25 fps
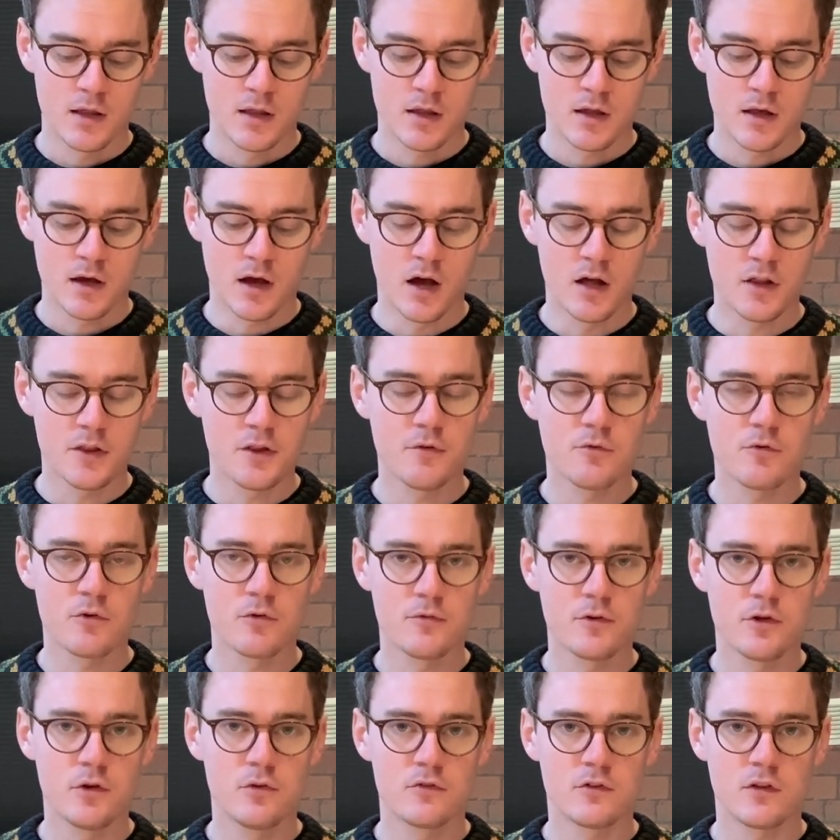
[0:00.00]
other
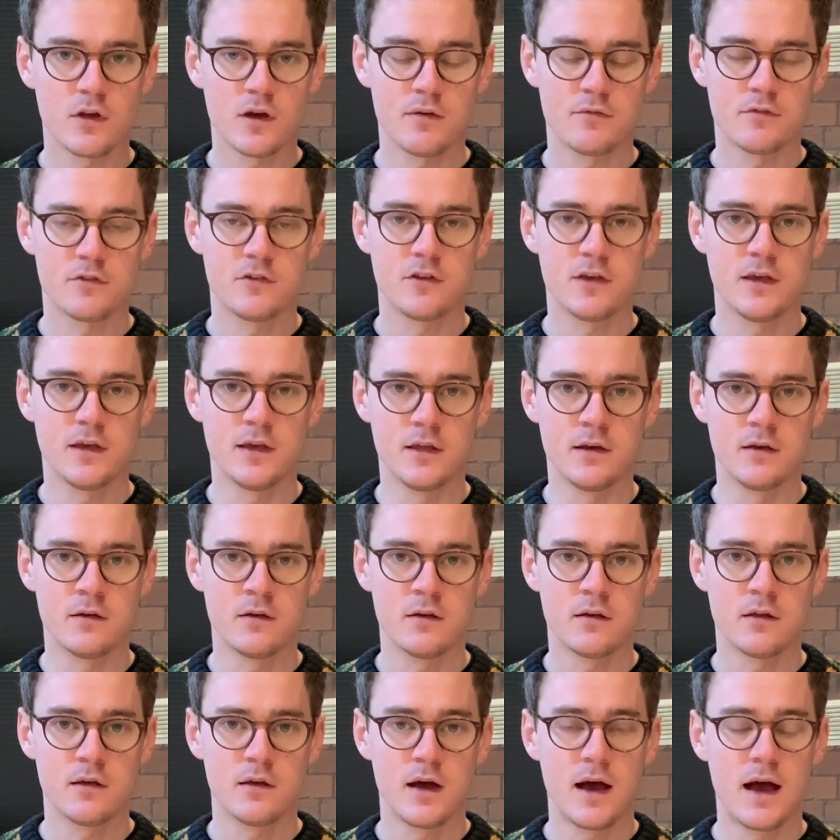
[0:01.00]
reviews that I've
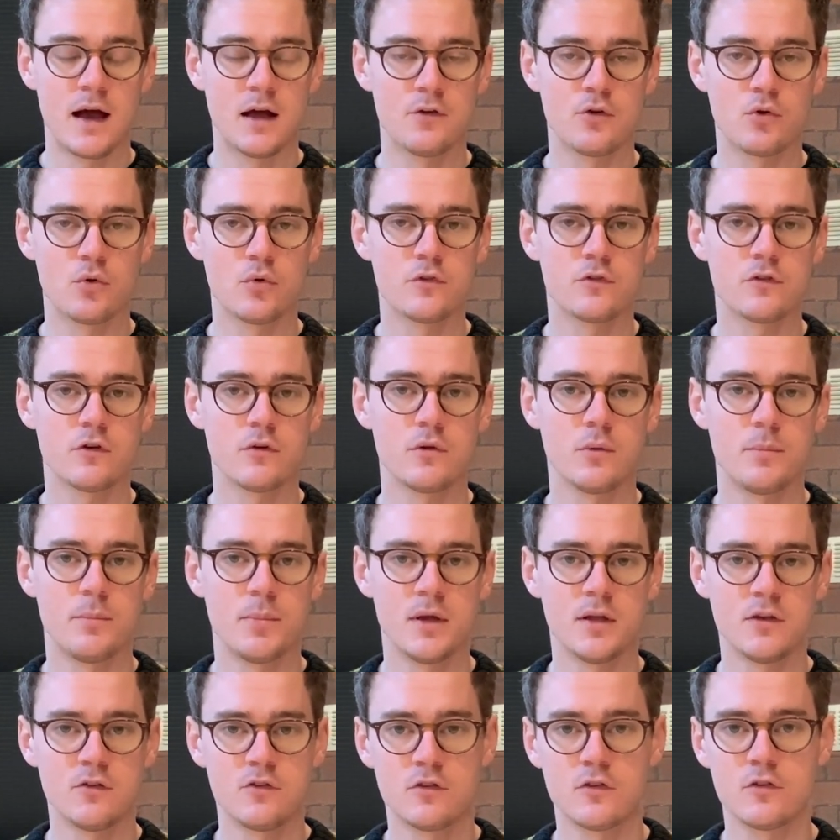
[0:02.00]
seen and also the
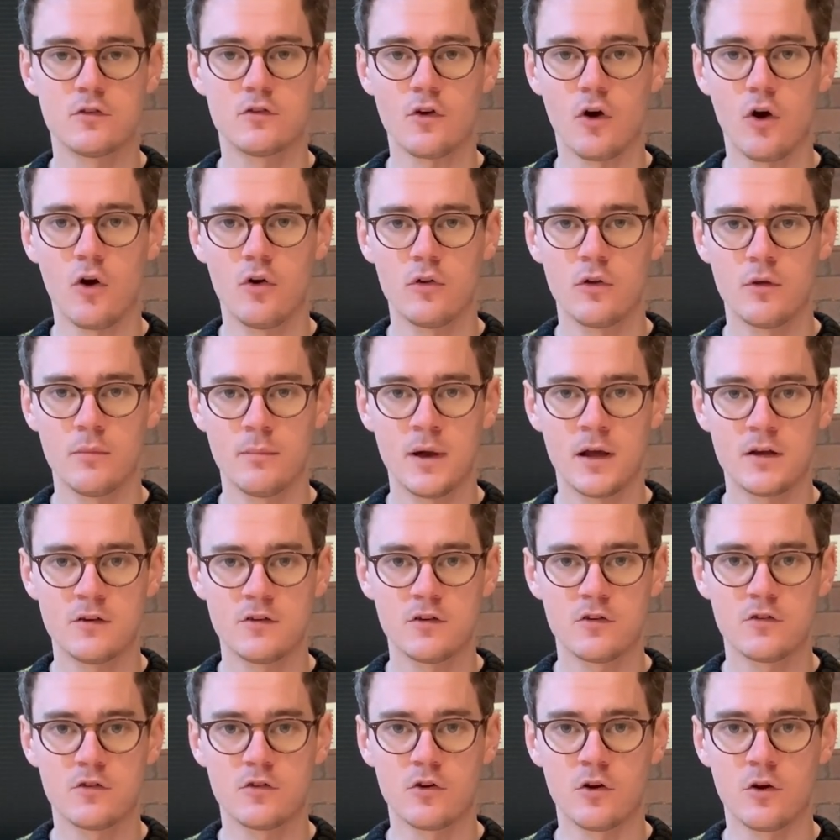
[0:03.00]
pictures on the
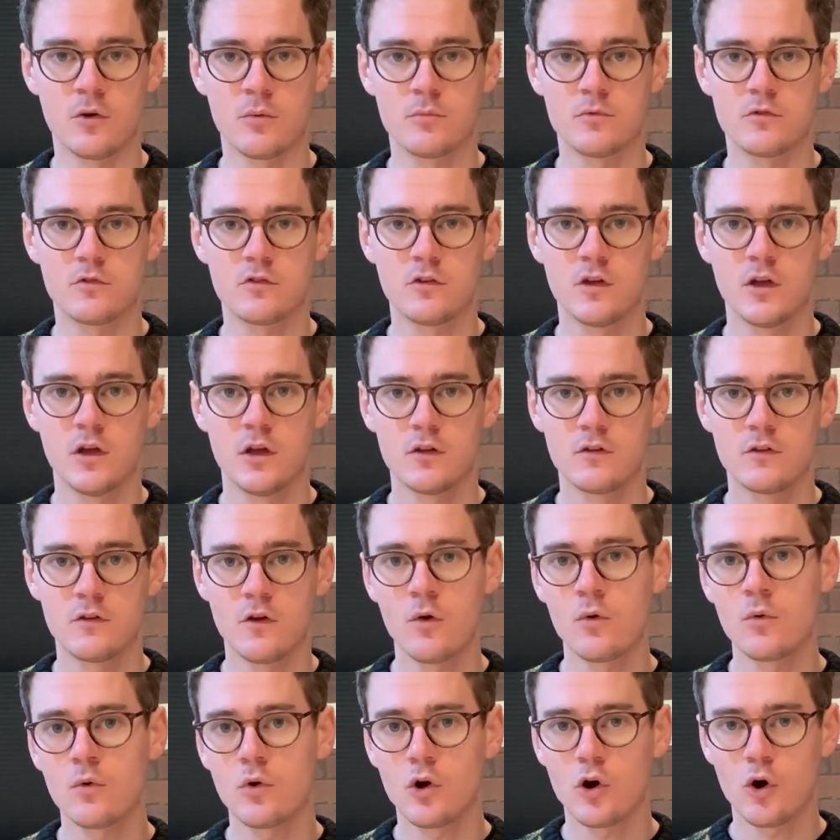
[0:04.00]
magic shops
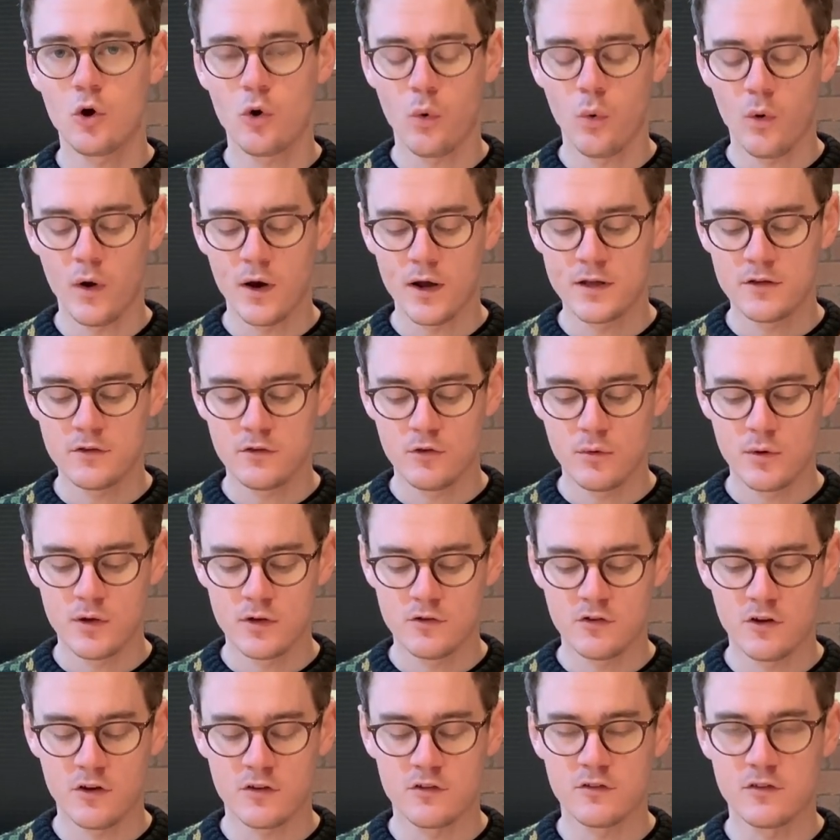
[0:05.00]
don't quite do it
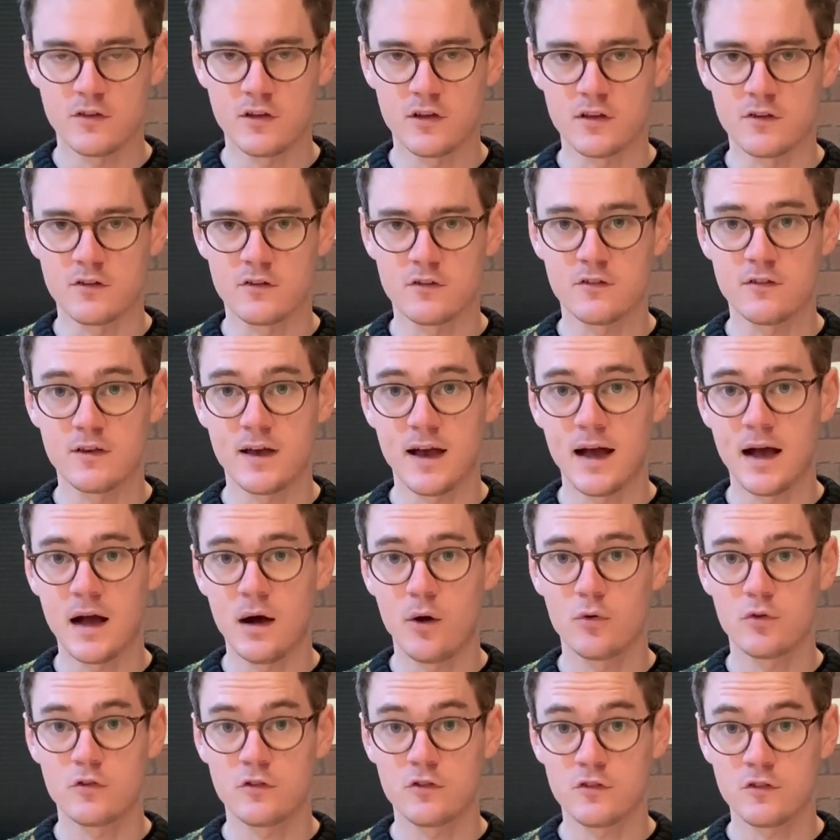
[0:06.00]
justice to
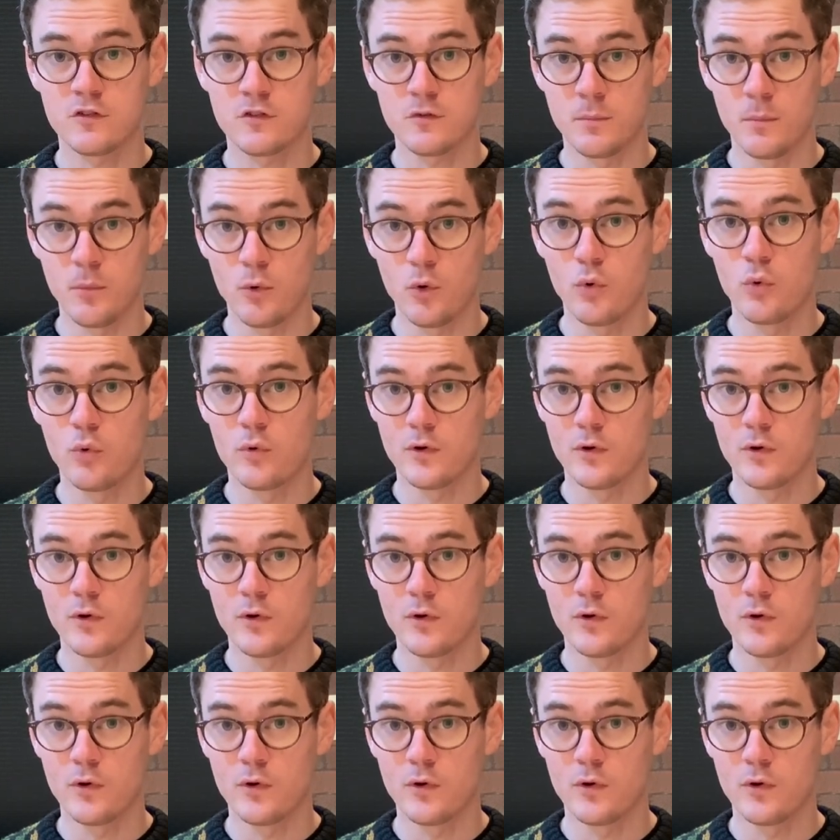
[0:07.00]
how small